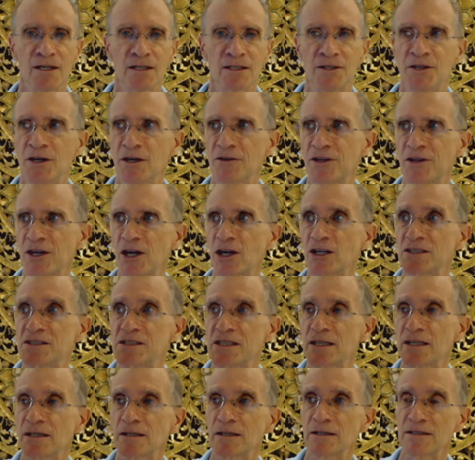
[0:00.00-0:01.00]
you know, the
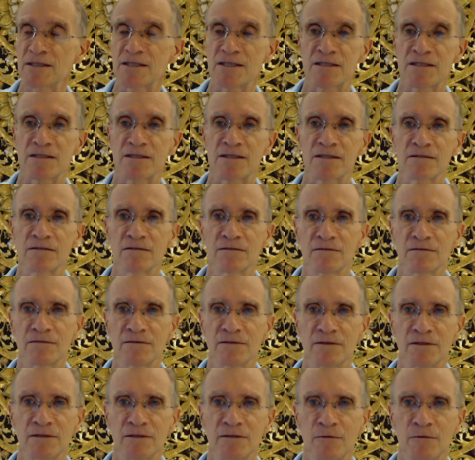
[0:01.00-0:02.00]
idealists,
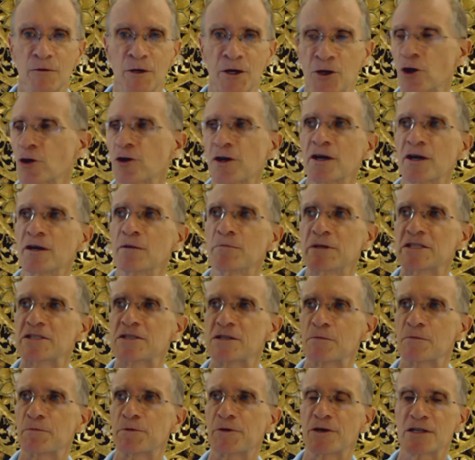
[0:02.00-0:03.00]
we're not going to be
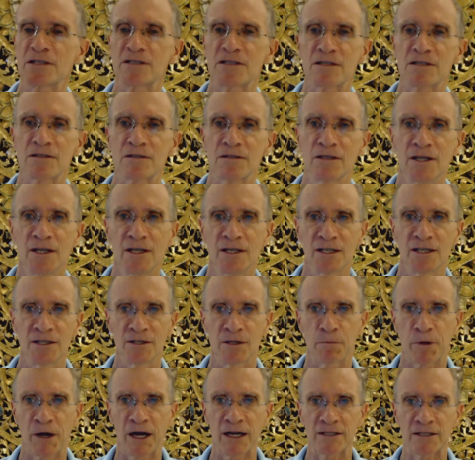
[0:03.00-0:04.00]
suppressed, and
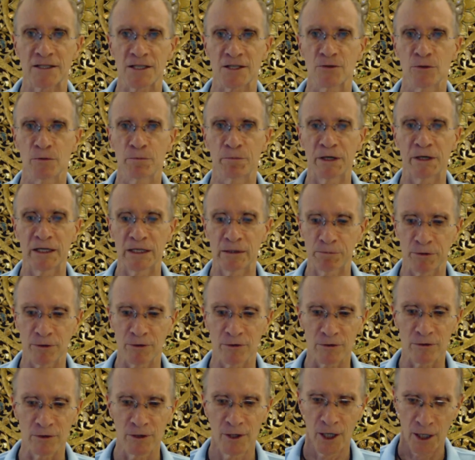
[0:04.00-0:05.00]
the practical
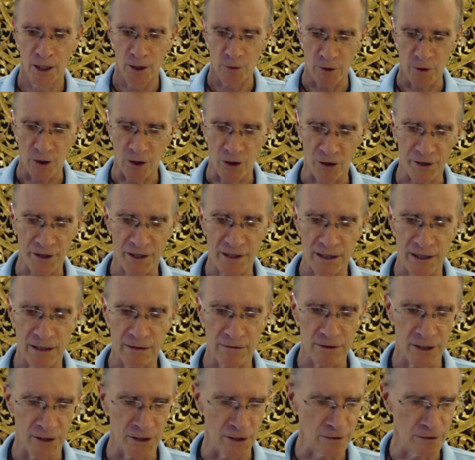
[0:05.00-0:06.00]
people, we've got to
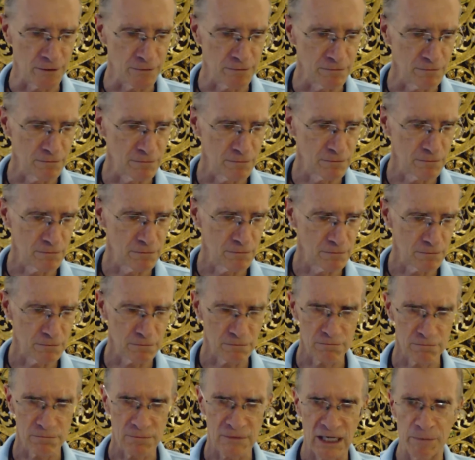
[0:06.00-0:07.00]
get, you know,
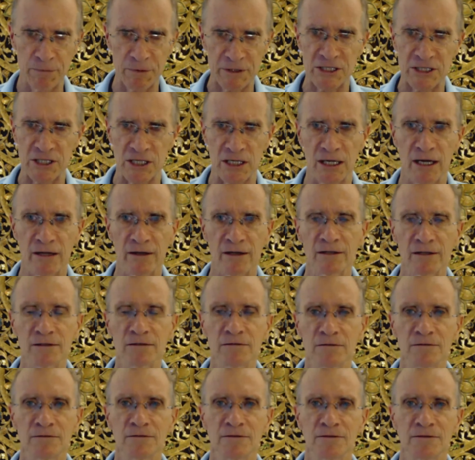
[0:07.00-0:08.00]
keep it together,
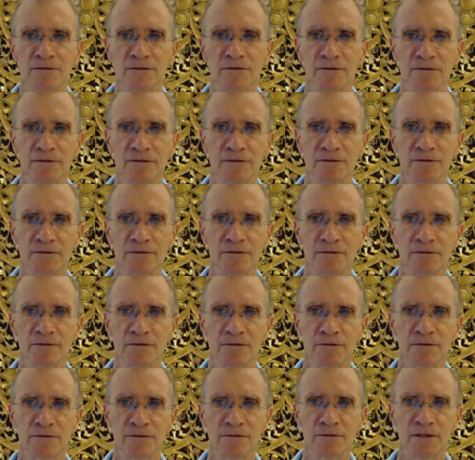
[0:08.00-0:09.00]

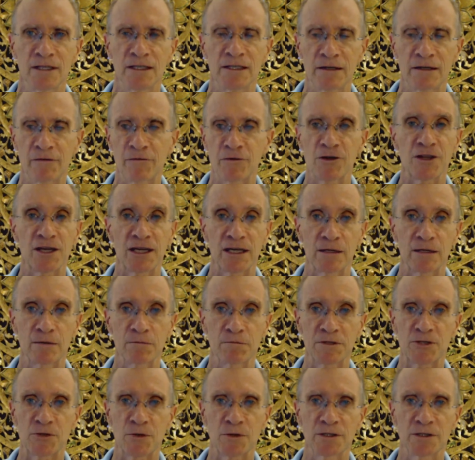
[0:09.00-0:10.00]
and everything in
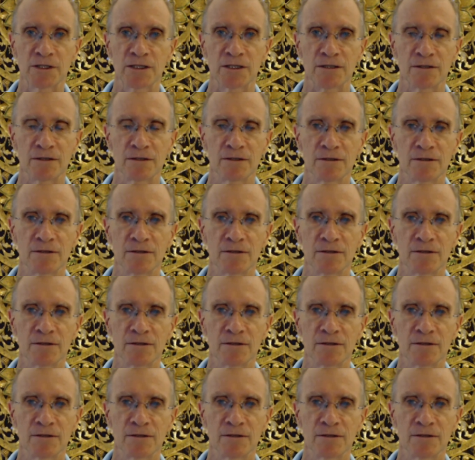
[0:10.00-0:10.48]
between.